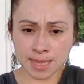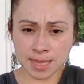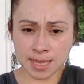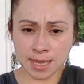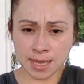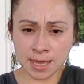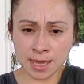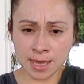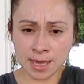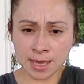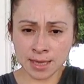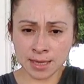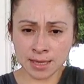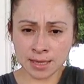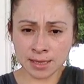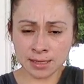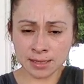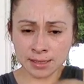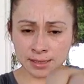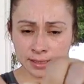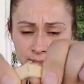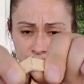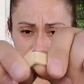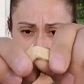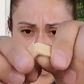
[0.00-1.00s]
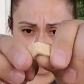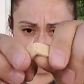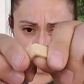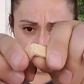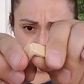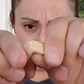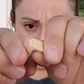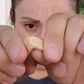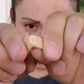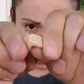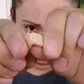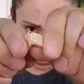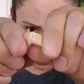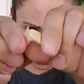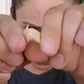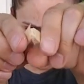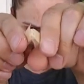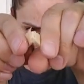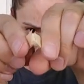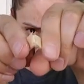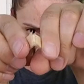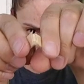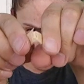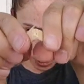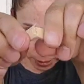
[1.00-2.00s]
and push
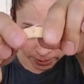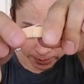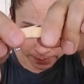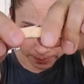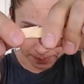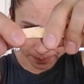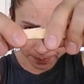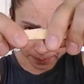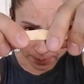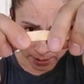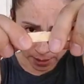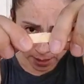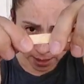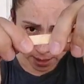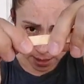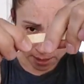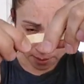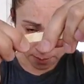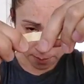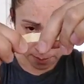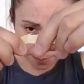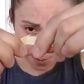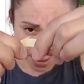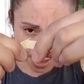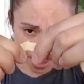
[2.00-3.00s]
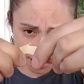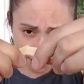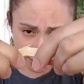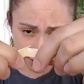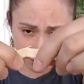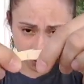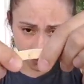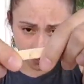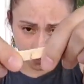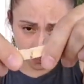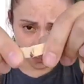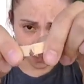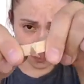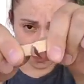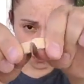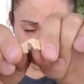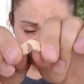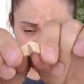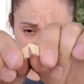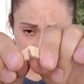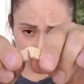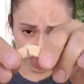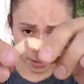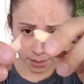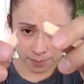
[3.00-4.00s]
forward and back,
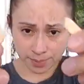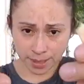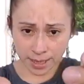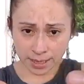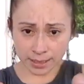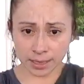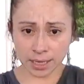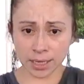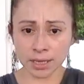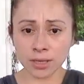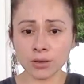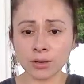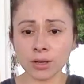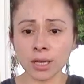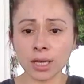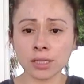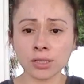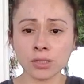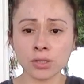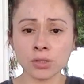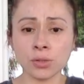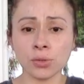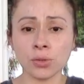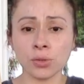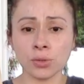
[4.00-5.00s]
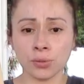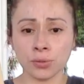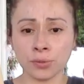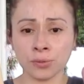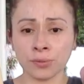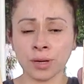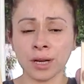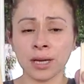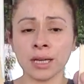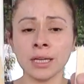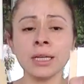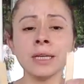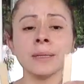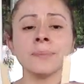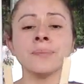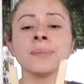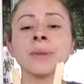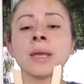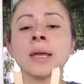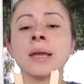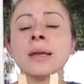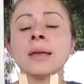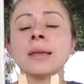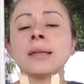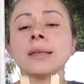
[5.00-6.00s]
forward and back, and you get two, right?
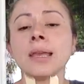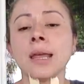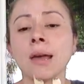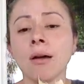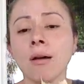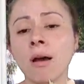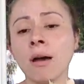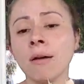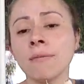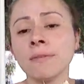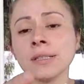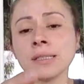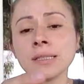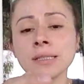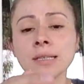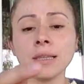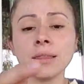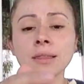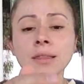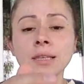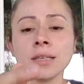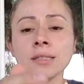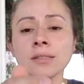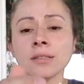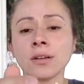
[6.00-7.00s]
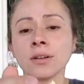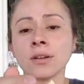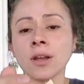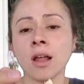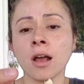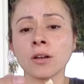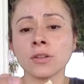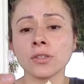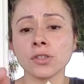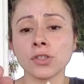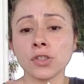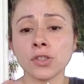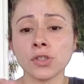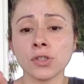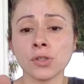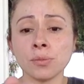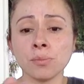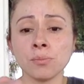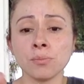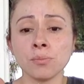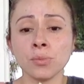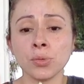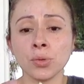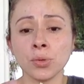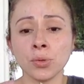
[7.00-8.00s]
Now obviously these are not
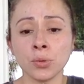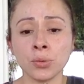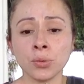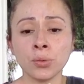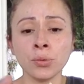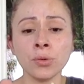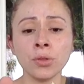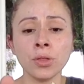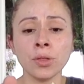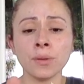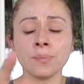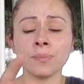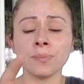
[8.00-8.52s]
smooth,